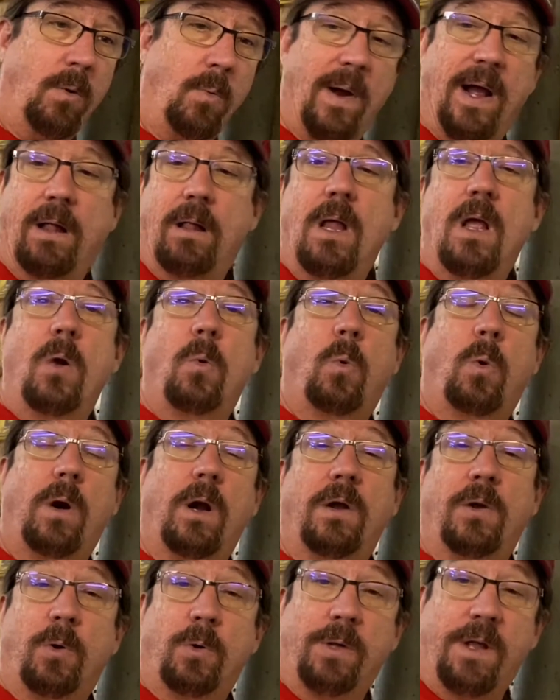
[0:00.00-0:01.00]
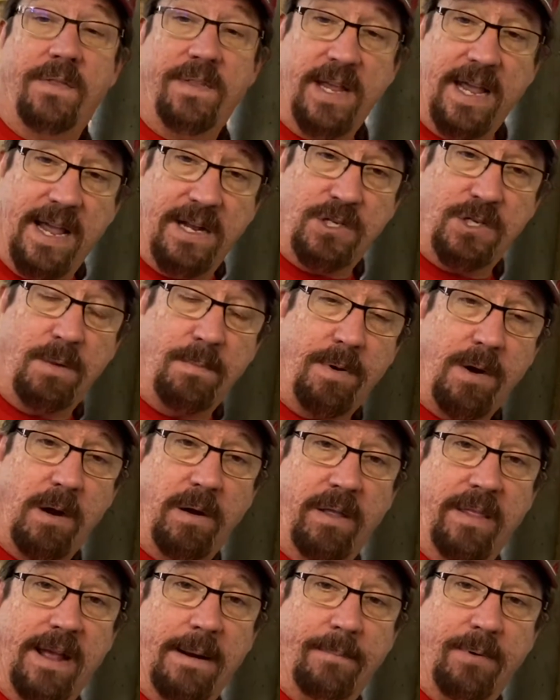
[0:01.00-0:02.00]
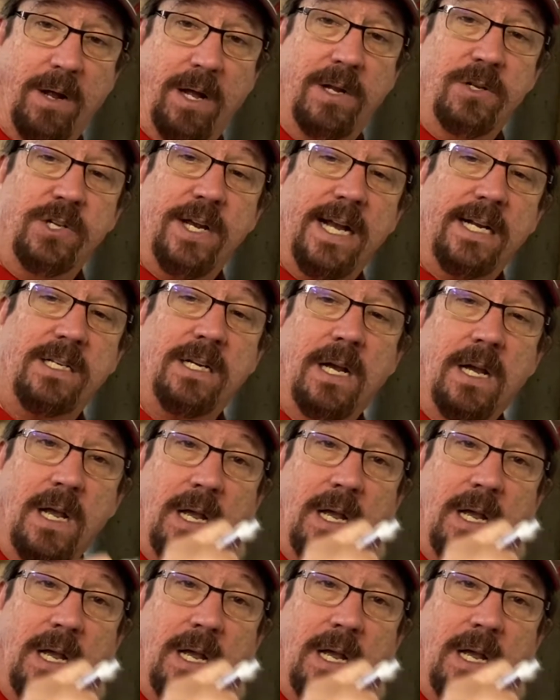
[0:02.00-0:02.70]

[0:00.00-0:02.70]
Well, we're on hold on the engine part of that project